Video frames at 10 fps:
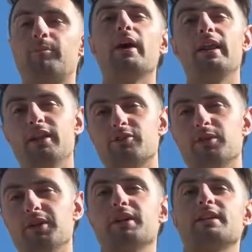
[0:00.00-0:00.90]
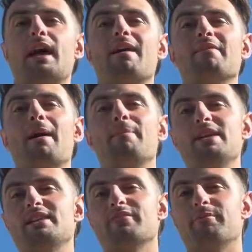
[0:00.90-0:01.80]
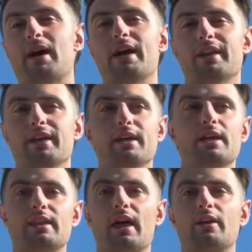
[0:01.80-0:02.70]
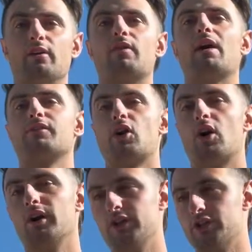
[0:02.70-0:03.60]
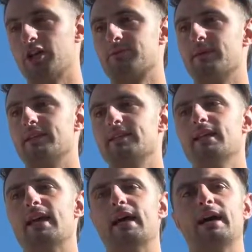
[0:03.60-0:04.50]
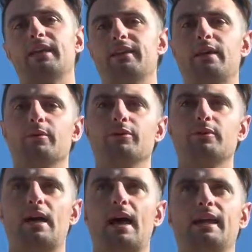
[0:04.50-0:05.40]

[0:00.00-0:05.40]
but it is really good to have that peace of mind that your valves are in adjustment and they will do that.